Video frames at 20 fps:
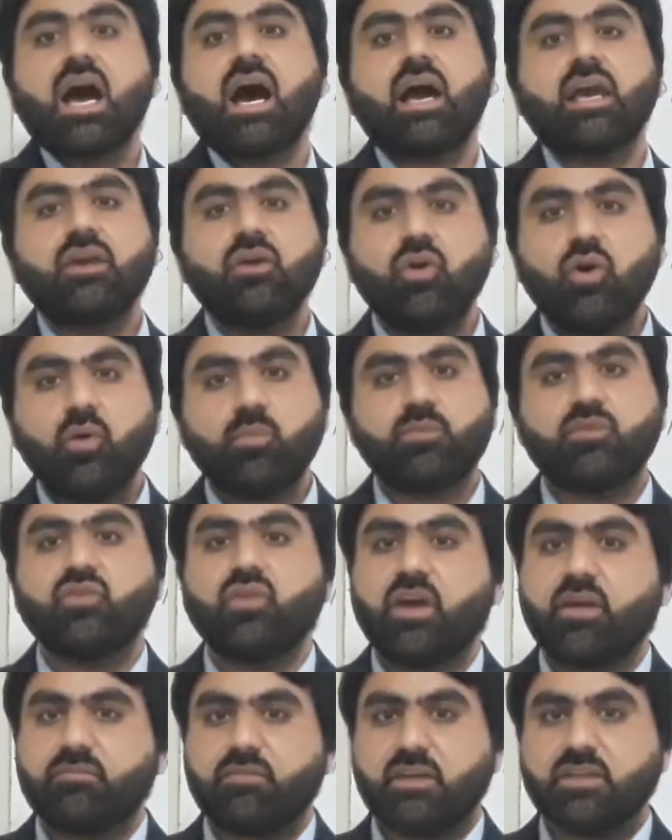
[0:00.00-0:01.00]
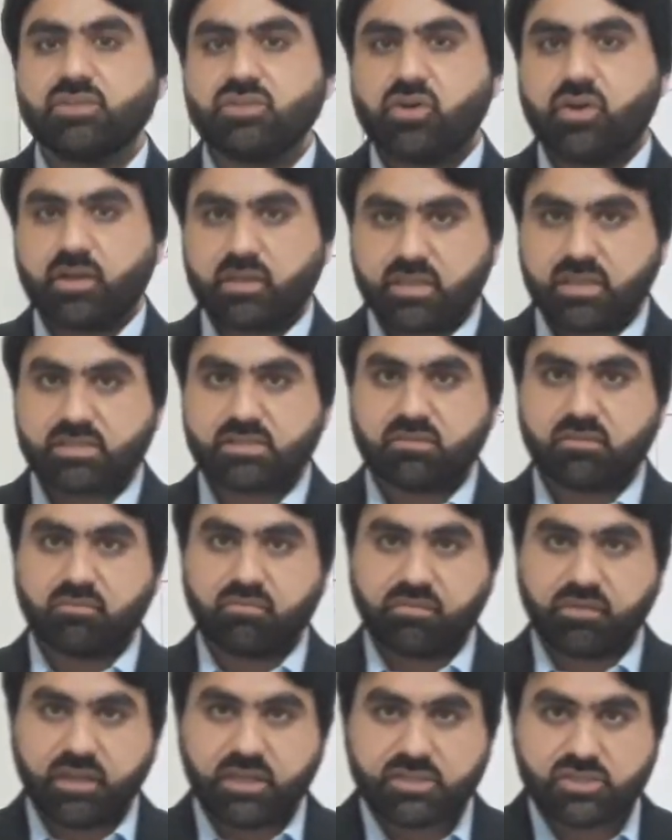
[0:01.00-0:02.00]
I hope you have enjoyed this
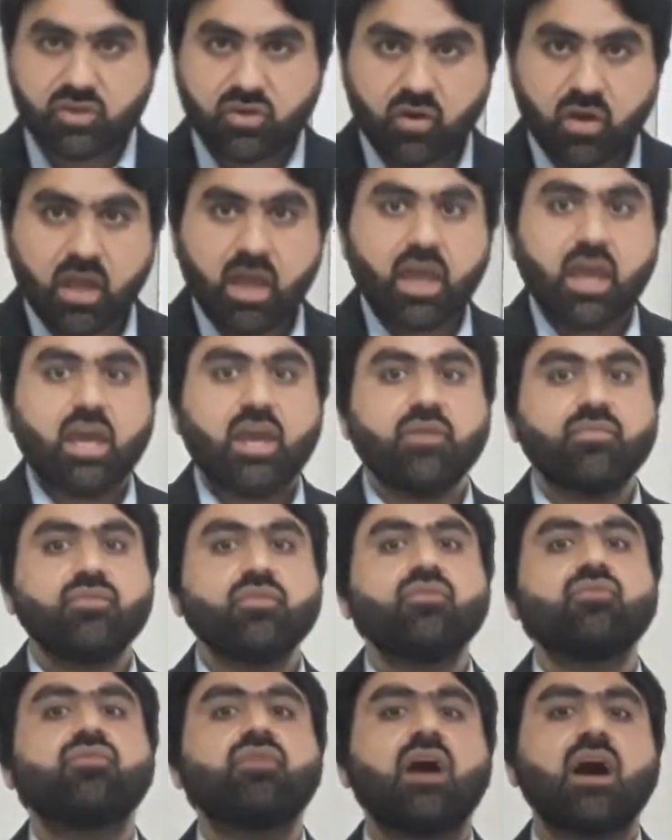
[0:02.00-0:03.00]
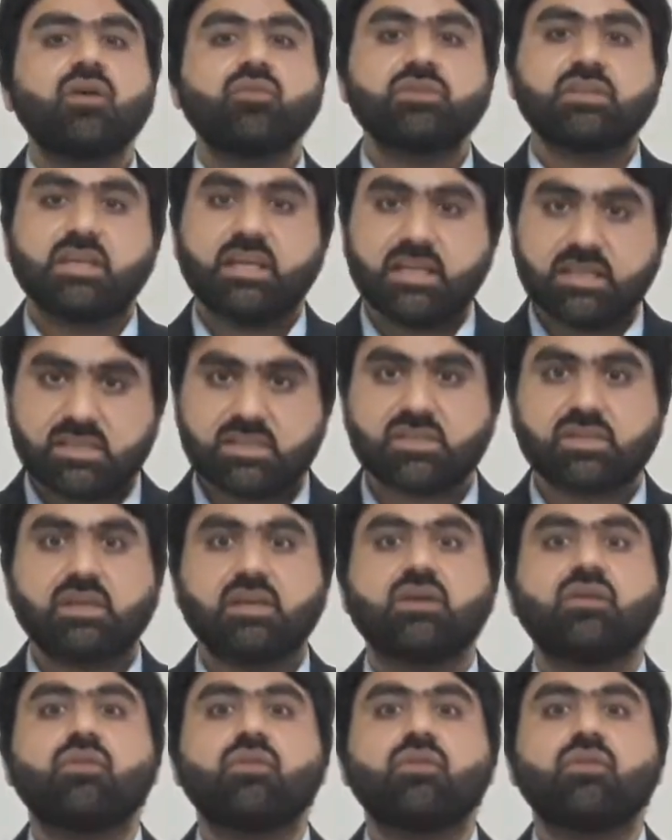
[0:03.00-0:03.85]
video. If you found it